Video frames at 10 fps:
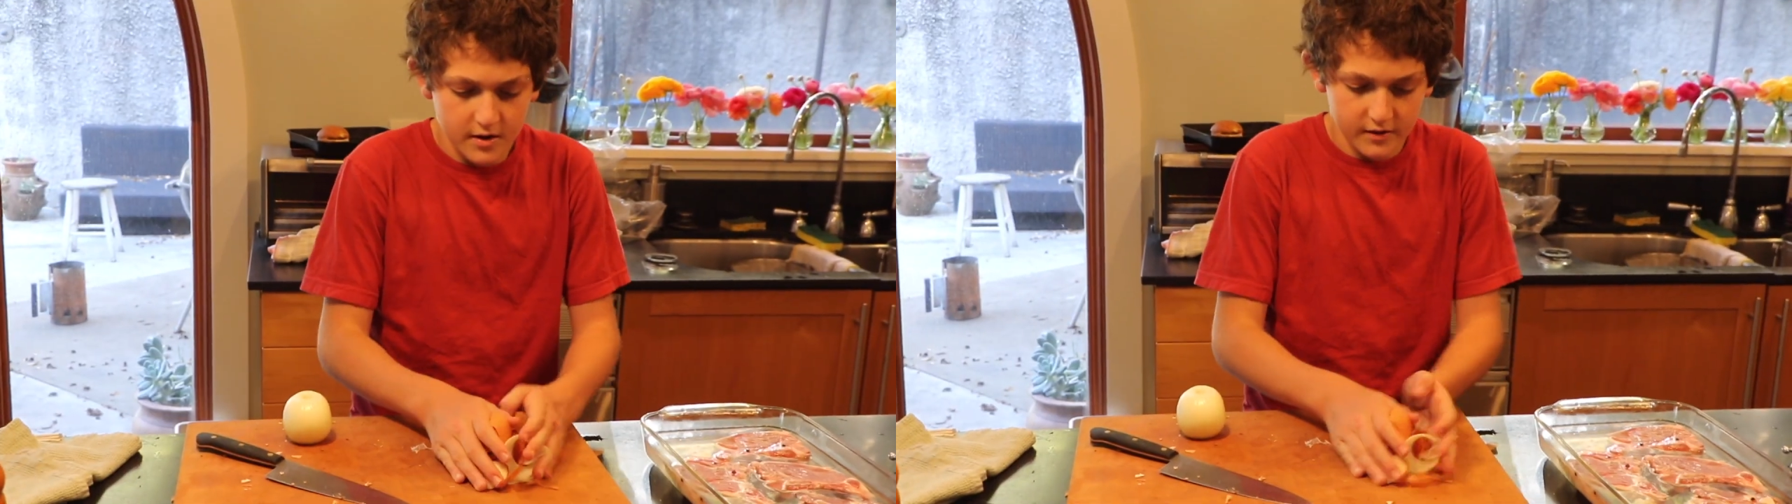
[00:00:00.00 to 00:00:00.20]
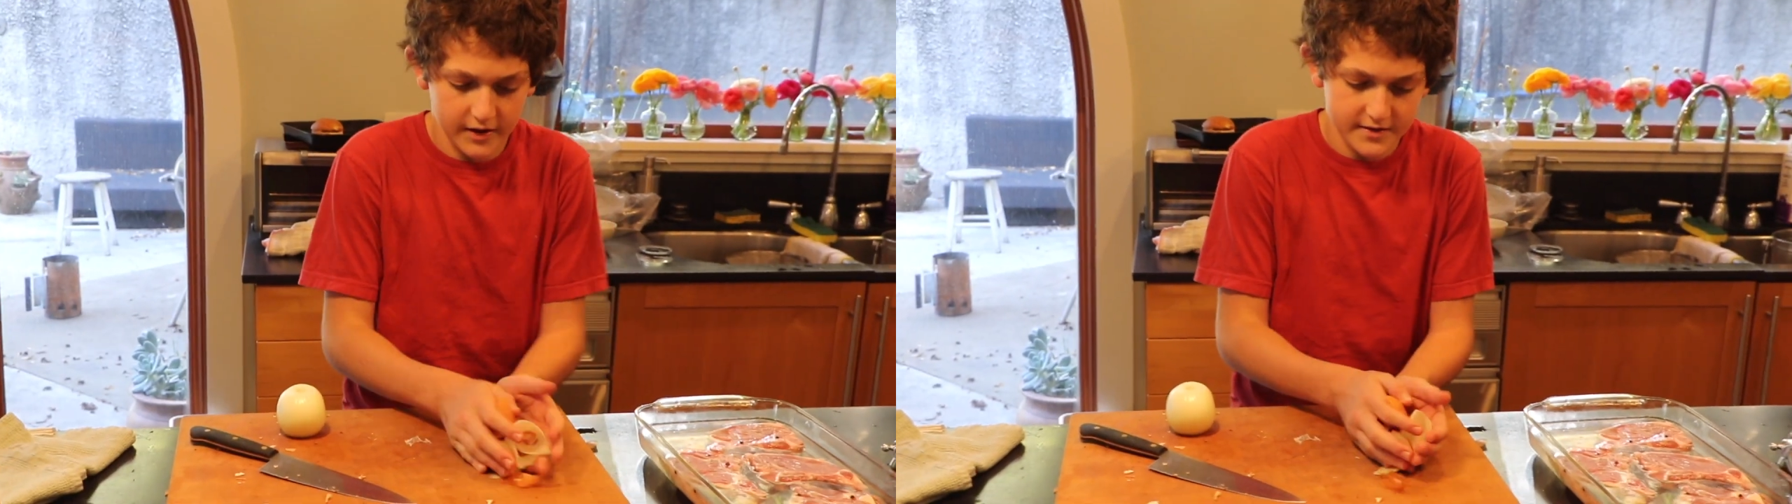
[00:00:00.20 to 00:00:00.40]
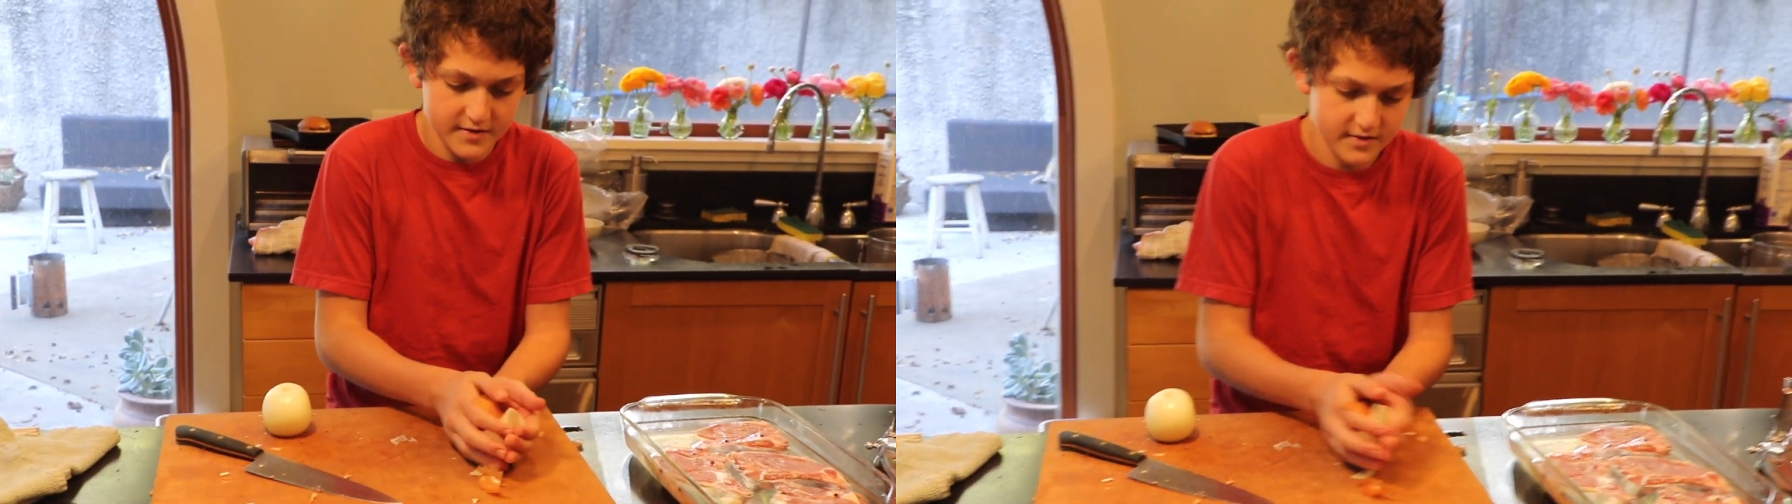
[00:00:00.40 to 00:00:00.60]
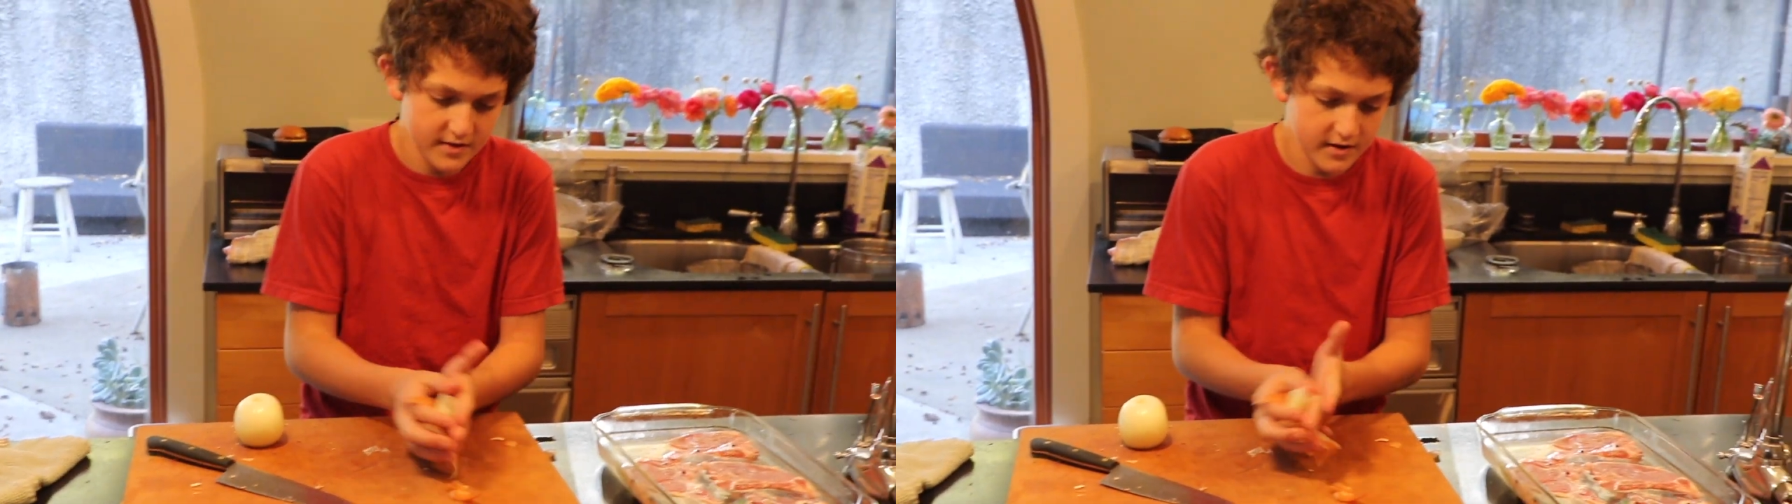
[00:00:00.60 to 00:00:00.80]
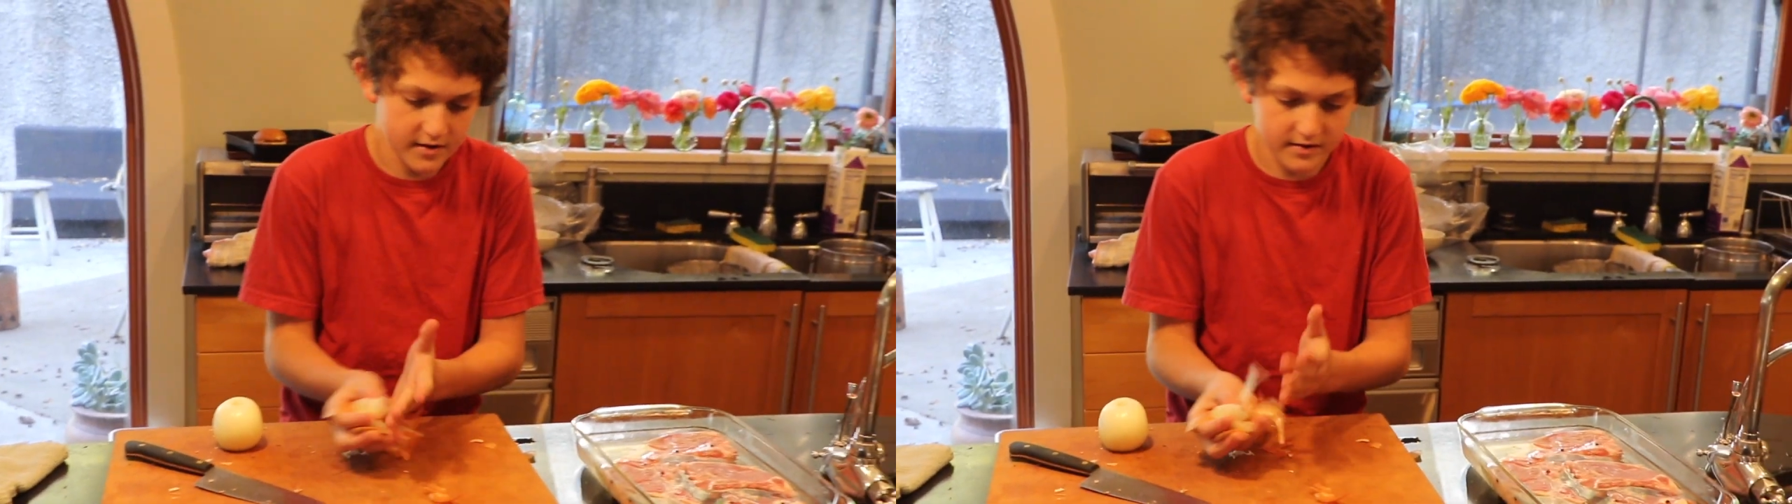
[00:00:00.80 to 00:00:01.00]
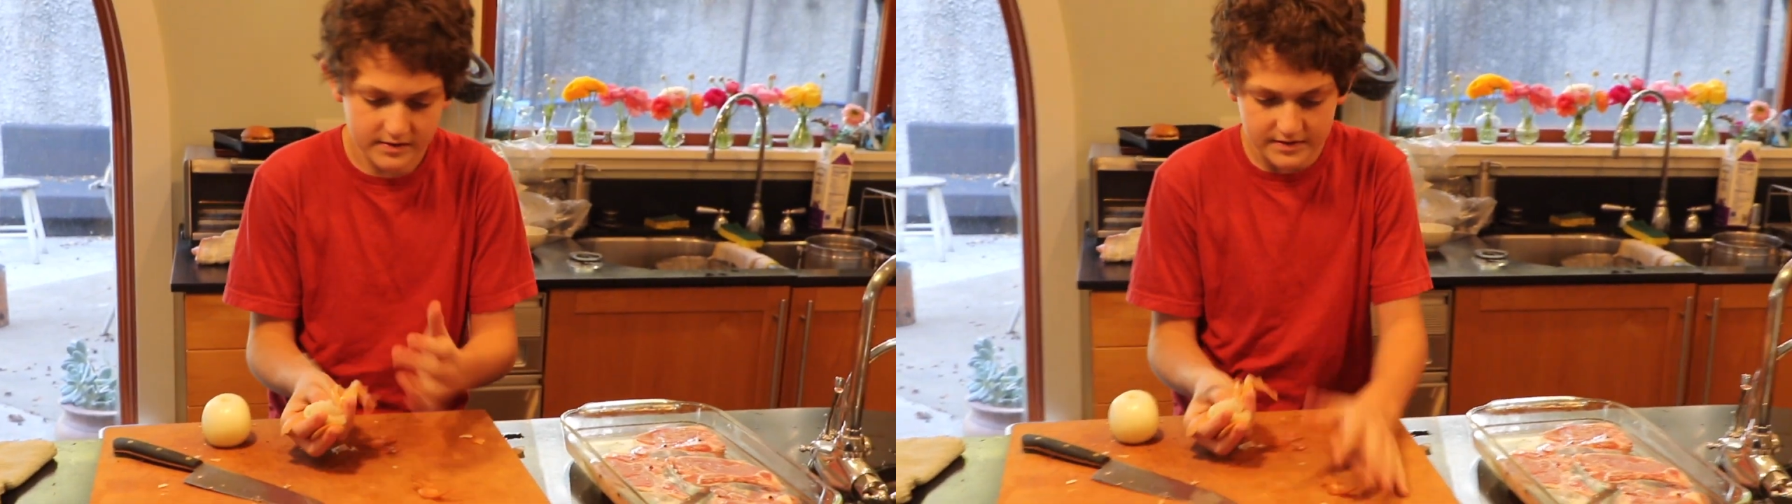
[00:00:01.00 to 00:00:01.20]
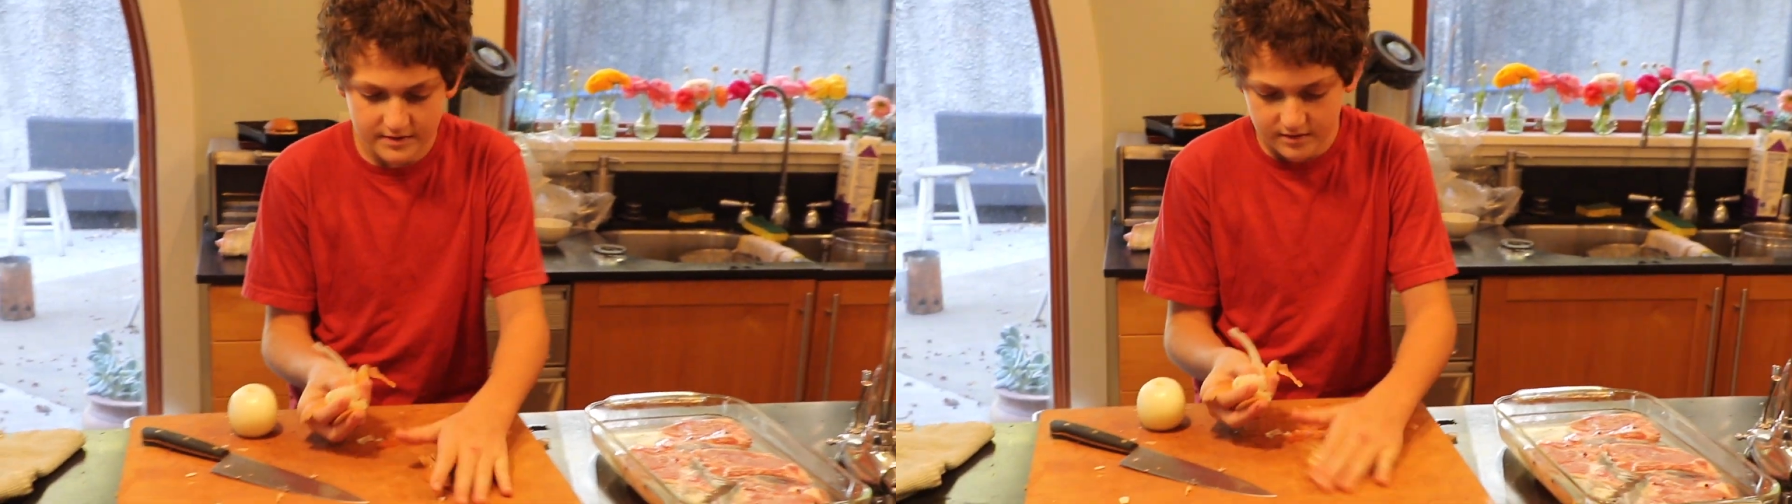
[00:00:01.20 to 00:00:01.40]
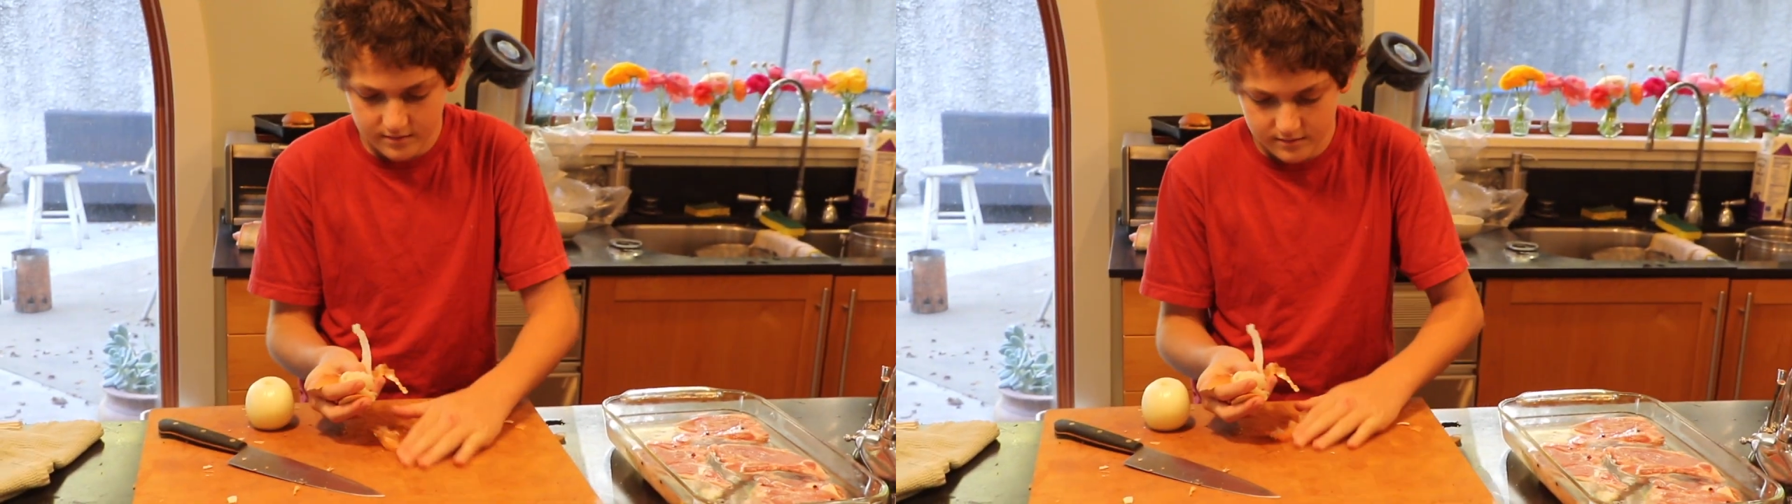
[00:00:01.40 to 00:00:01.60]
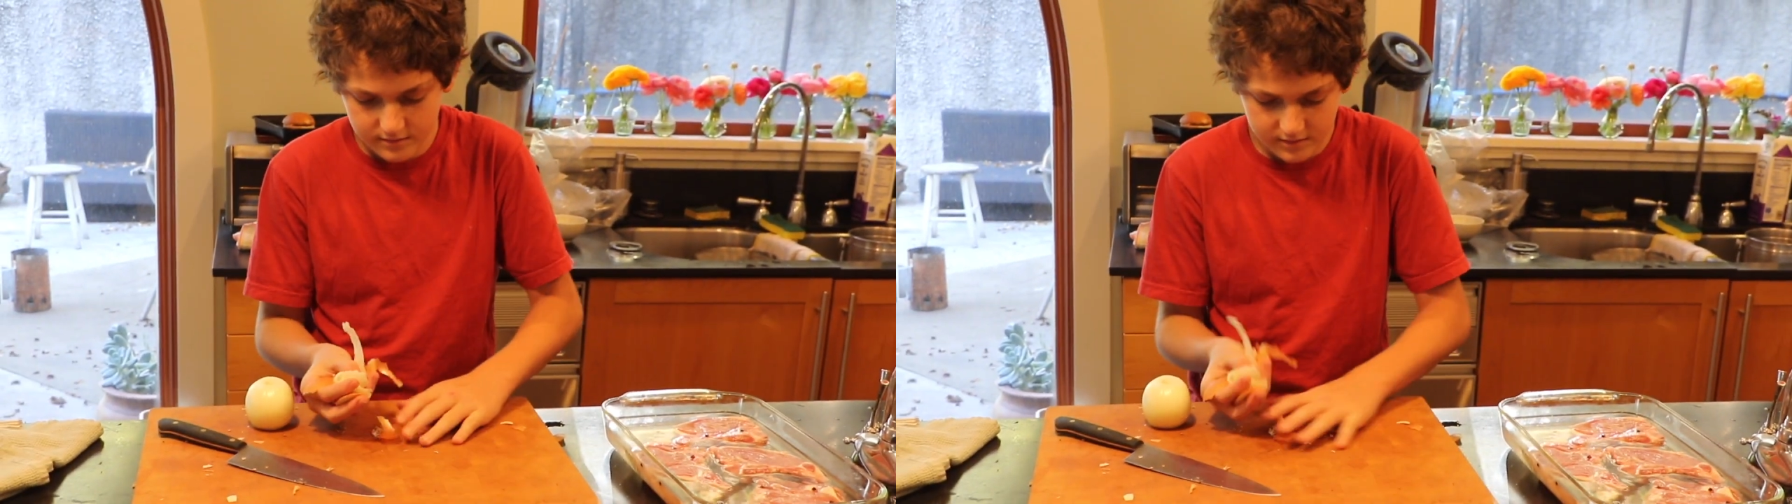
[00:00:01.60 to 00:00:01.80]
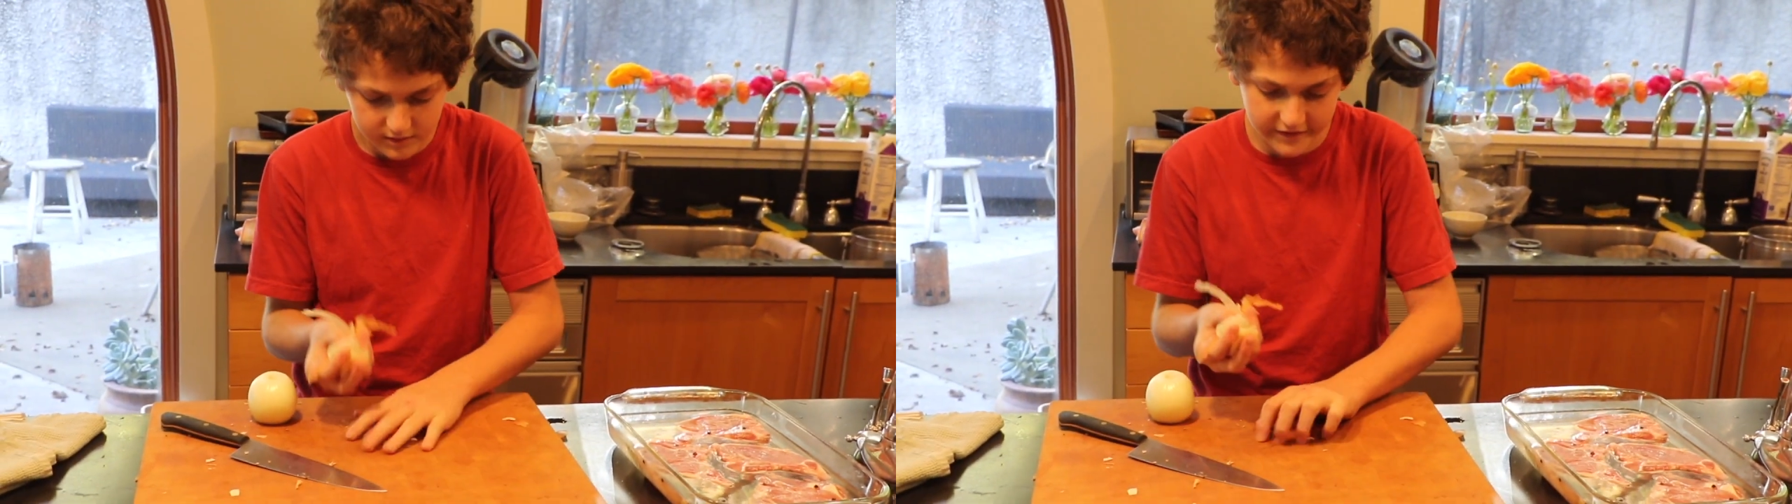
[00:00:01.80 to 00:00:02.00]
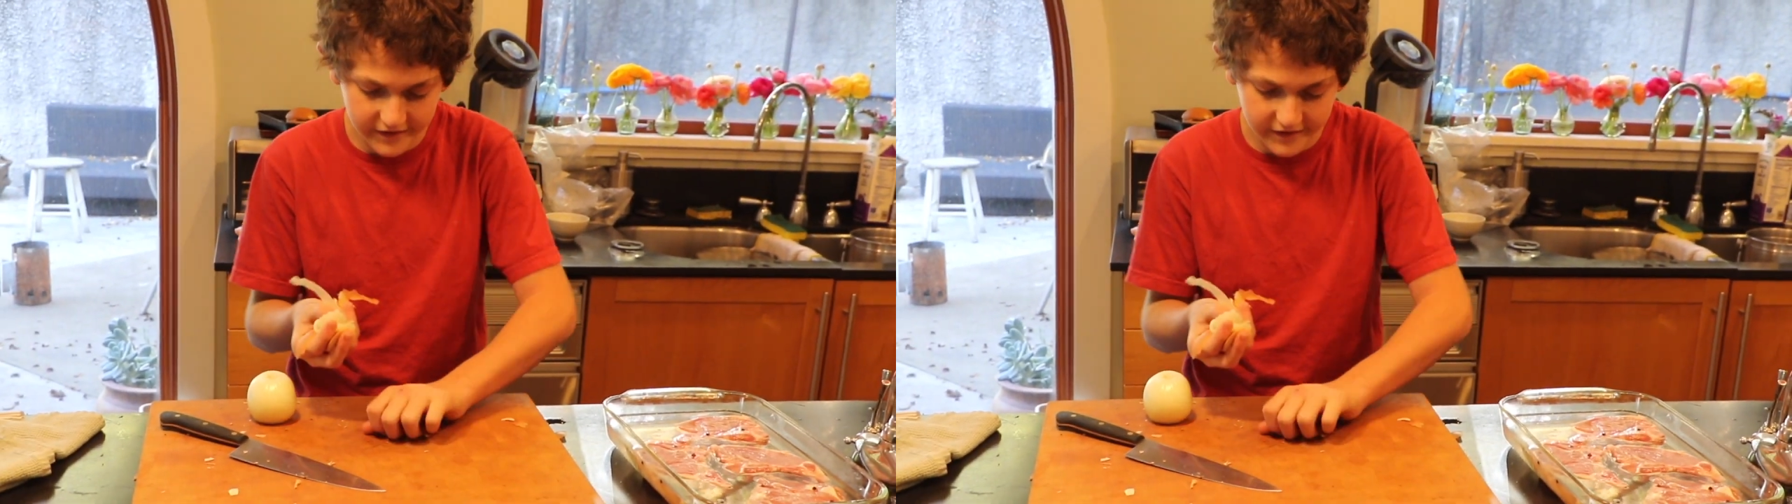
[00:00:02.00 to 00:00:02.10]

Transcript: Let's clean